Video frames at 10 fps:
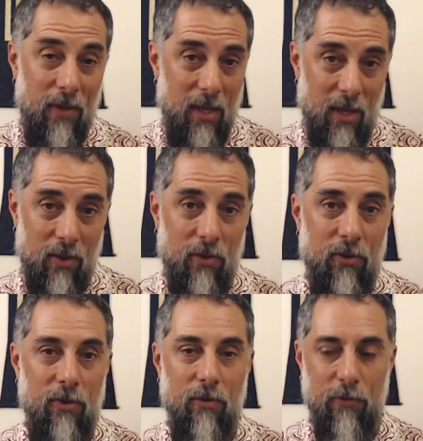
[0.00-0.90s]

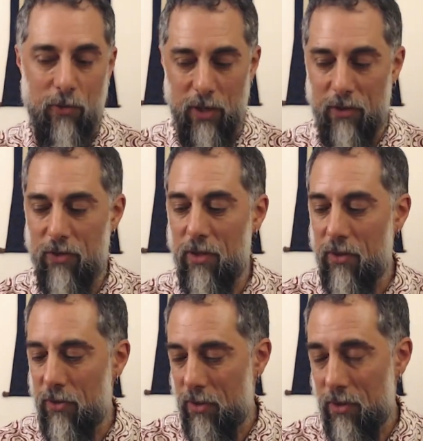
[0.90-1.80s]
is, for
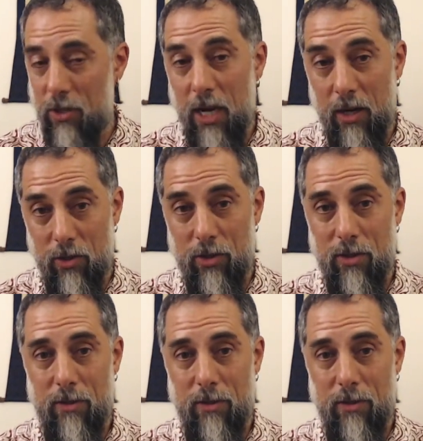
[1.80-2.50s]
instance, change.